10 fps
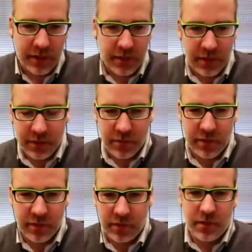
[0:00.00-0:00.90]
Like, it's
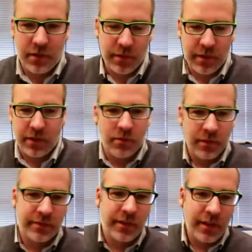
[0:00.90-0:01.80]
obviously you don't want to get
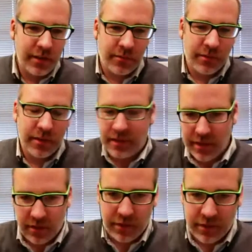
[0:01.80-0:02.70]
overextended. We say
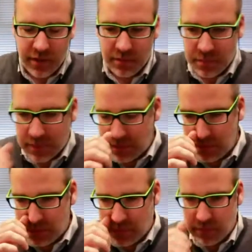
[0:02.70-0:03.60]
that all the time,
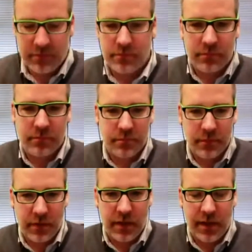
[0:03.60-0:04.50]
but
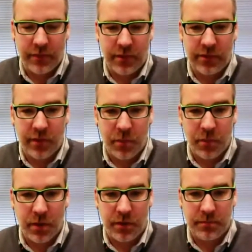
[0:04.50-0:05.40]
you have to live
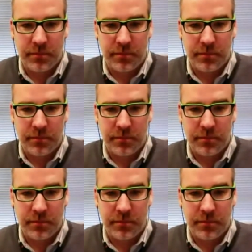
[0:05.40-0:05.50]
somewhere.